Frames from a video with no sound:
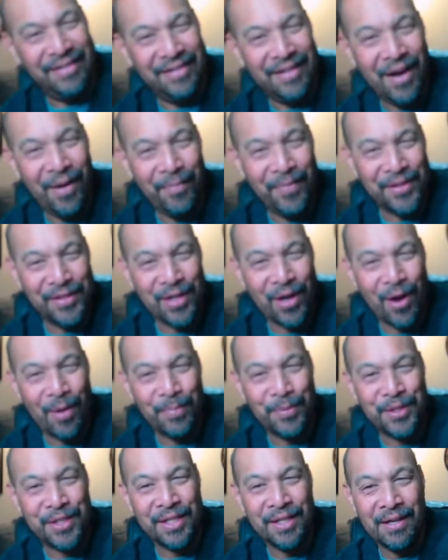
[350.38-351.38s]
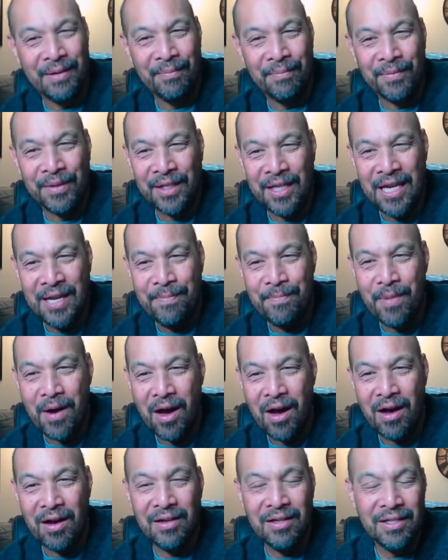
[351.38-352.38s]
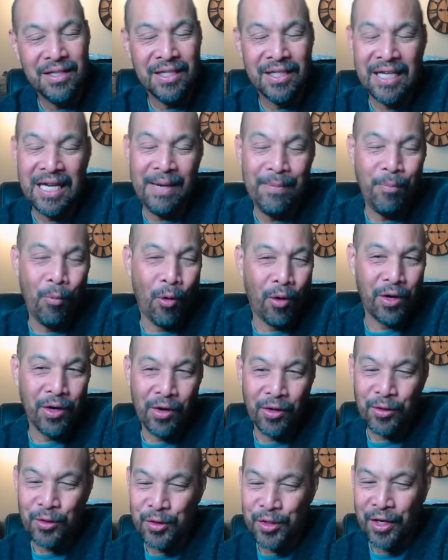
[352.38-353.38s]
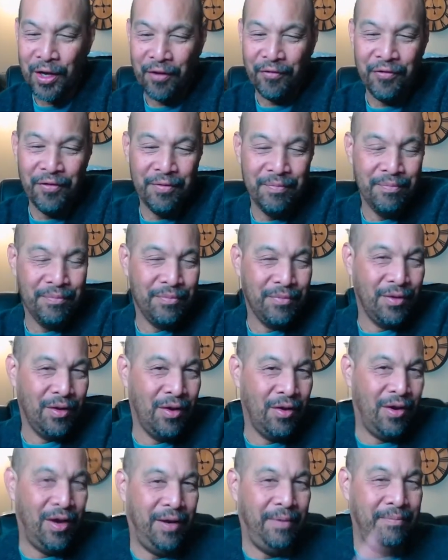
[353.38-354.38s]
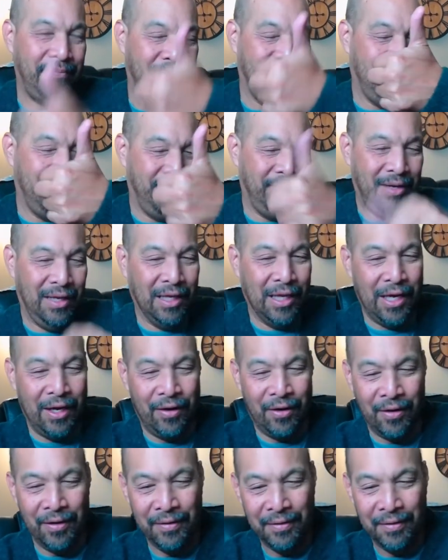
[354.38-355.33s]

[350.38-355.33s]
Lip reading: hope this helps. Keep working on your stuff. Alright, later.